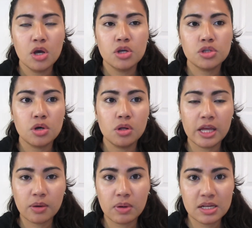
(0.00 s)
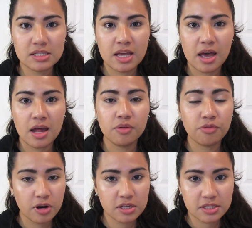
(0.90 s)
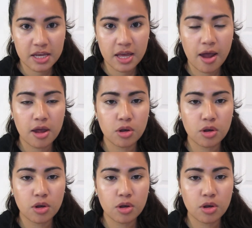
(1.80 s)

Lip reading: So like what I said, the first day I